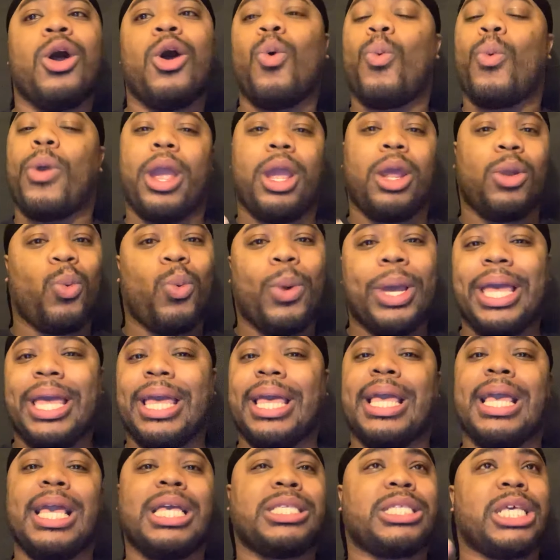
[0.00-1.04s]
wearing
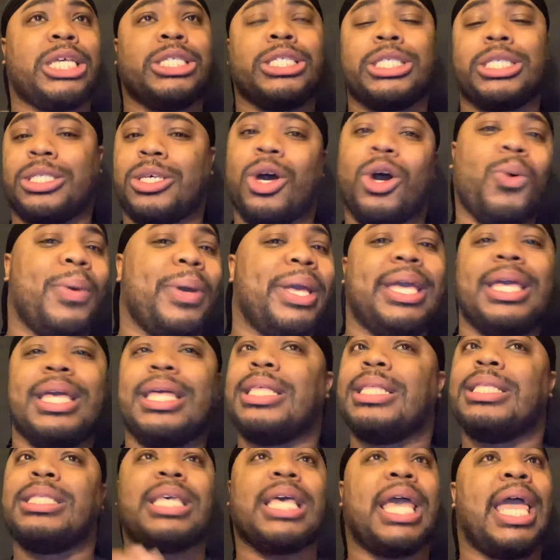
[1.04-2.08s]
wigs and
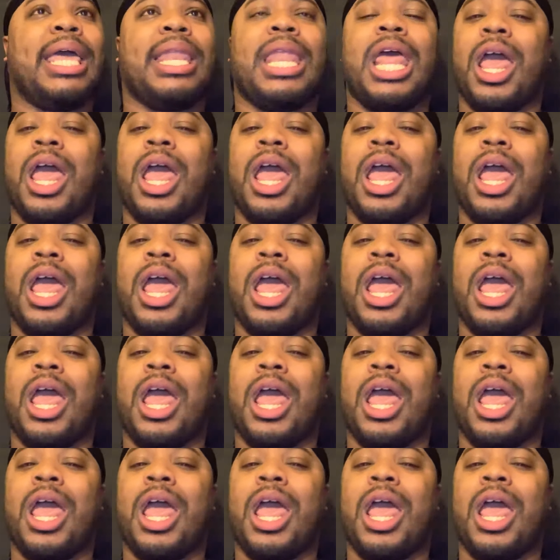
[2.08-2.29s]
sew-ins and